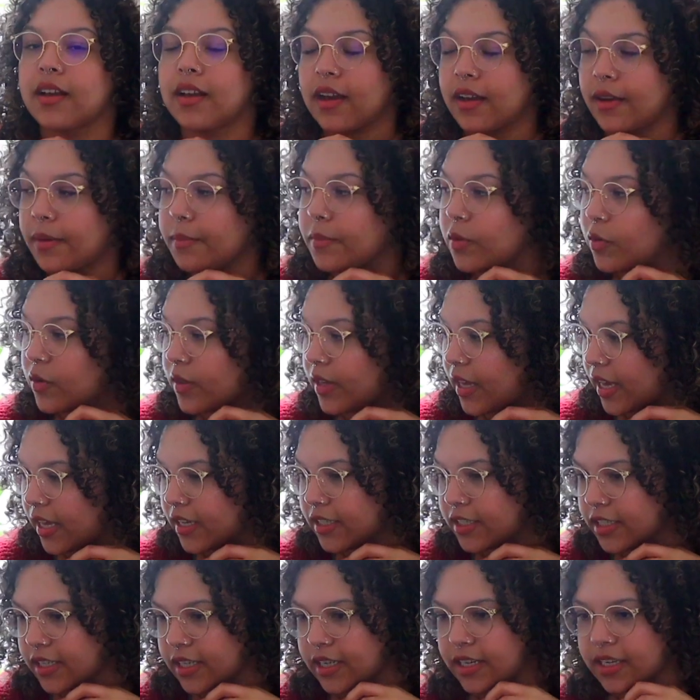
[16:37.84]

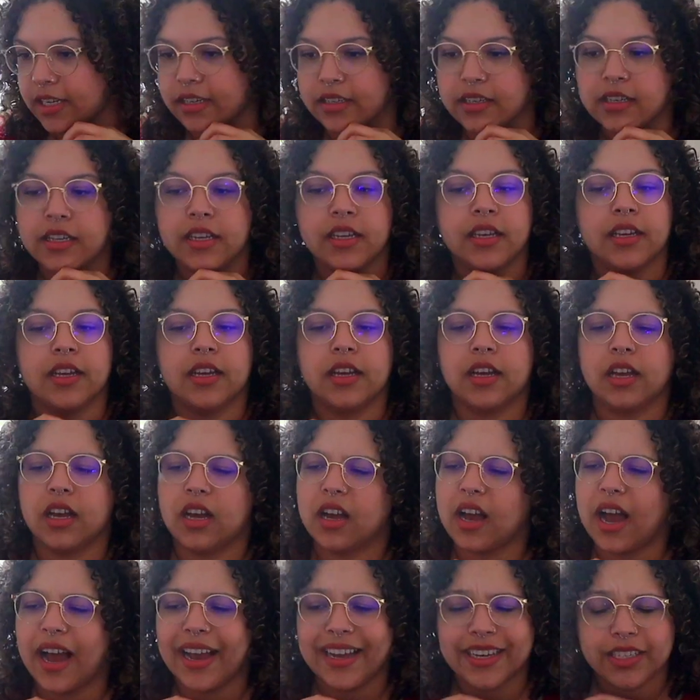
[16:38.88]
communication, and
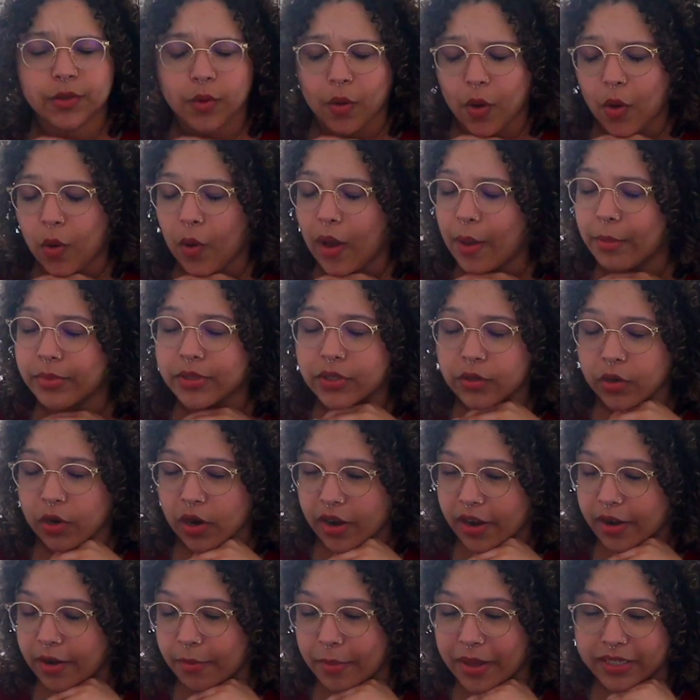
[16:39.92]
I could do a whole episode on
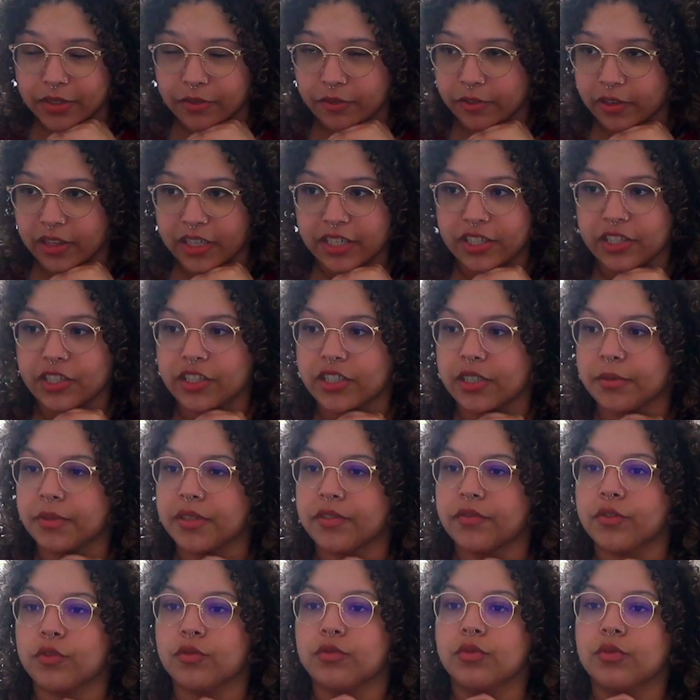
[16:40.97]
enmeshed relationships
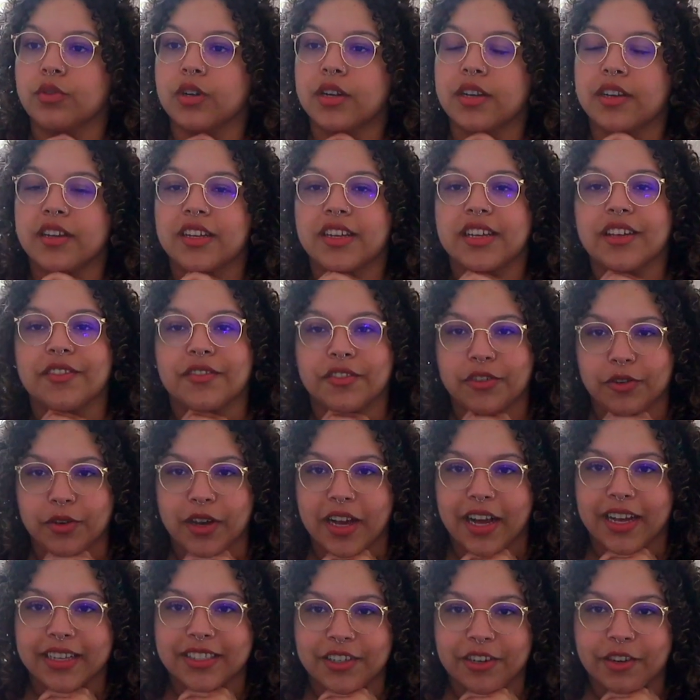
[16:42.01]
if you
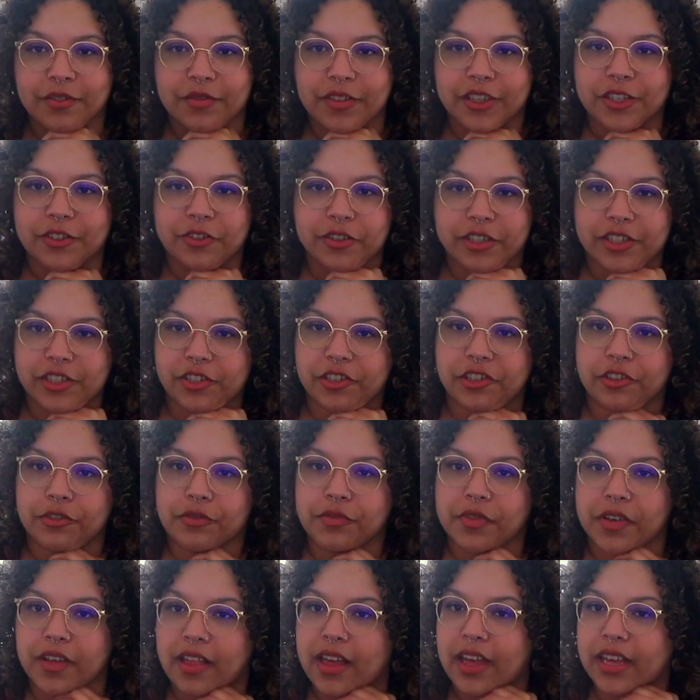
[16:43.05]
guys are of interest or you
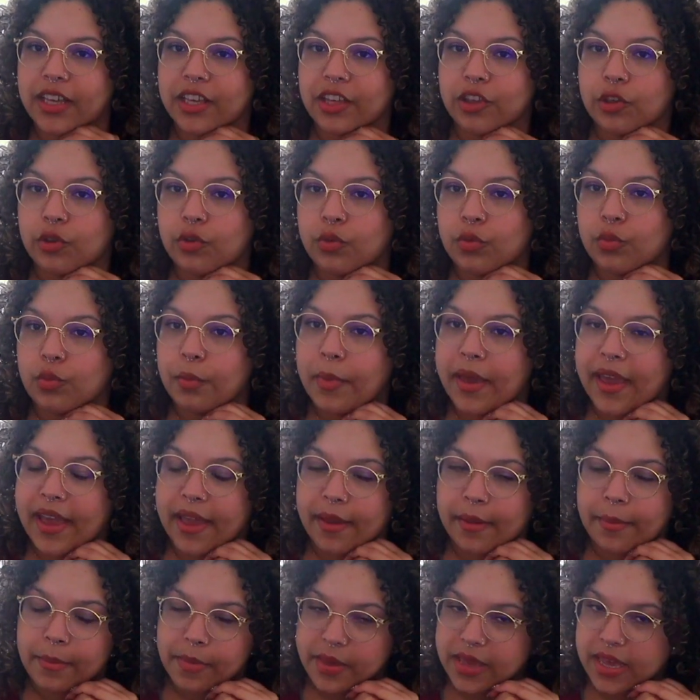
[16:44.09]
feel like you
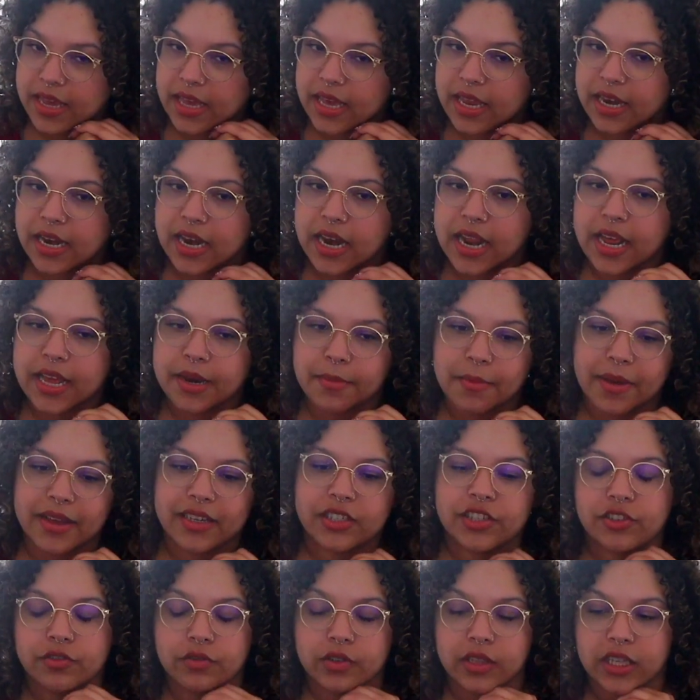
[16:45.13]
may be in
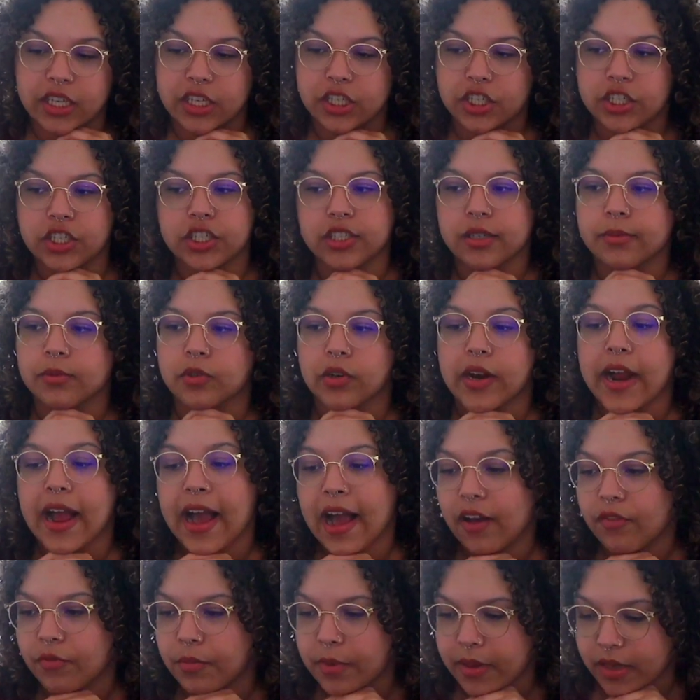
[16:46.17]
enmeshed relationships or
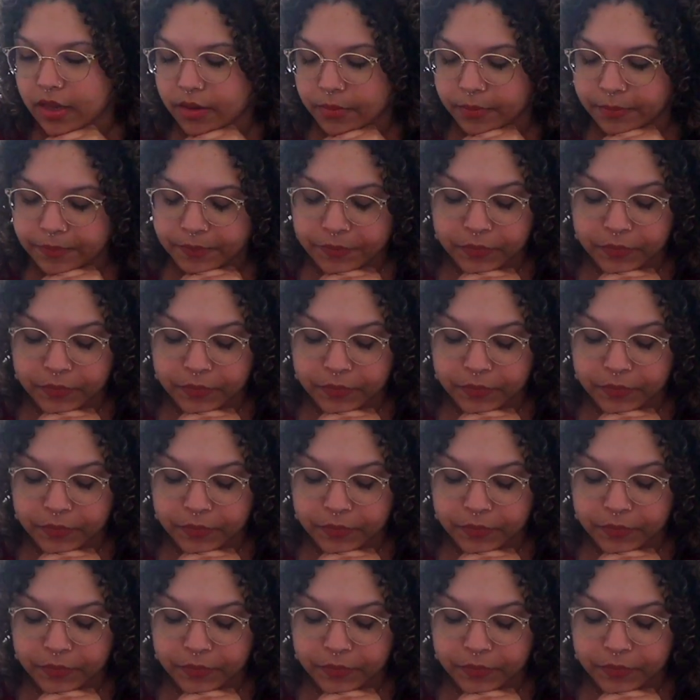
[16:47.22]
have been.